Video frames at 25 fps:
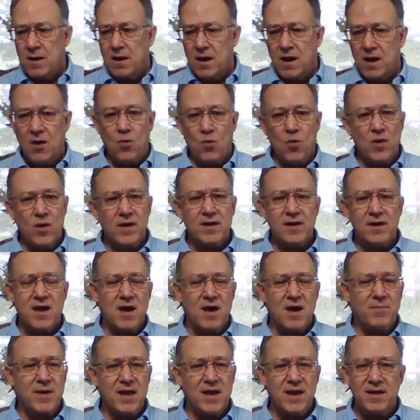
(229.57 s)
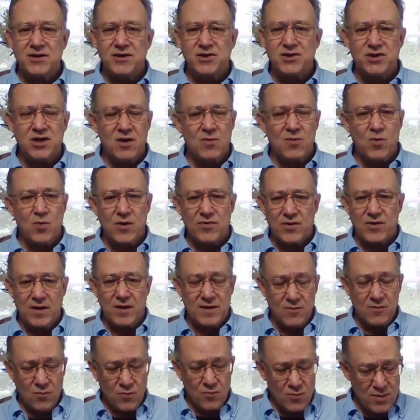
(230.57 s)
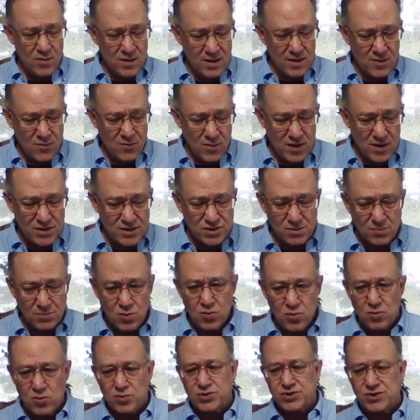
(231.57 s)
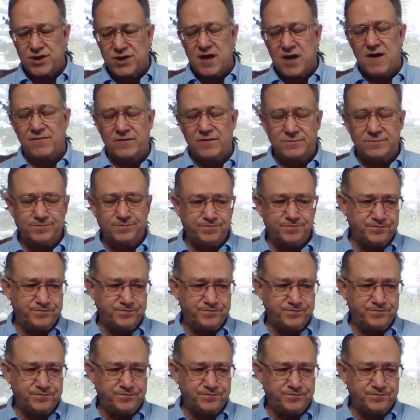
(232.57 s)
We're going to come in and share them with you. Really, really some cool stuff.